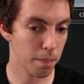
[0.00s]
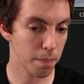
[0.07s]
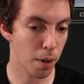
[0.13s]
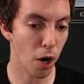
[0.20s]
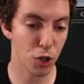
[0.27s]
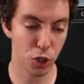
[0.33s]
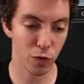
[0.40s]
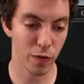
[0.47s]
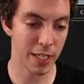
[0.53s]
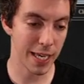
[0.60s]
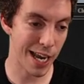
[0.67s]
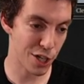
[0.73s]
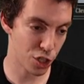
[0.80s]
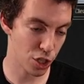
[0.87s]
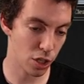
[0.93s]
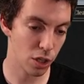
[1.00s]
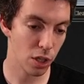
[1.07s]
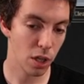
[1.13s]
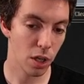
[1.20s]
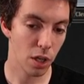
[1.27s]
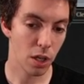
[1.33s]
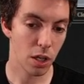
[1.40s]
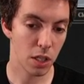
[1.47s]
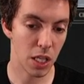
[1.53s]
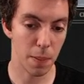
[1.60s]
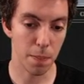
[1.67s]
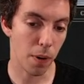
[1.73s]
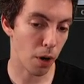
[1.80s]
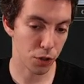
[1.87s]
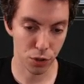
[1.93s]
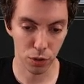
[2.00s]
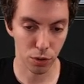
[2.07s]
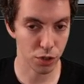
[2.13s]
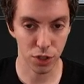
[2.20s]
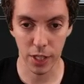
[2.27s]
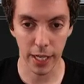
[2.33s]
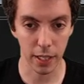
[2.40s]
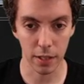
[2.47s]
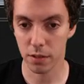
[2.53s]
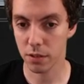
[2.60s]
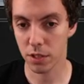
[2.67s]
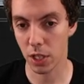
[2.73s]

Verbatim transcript: Partial vacation, and then partial just like to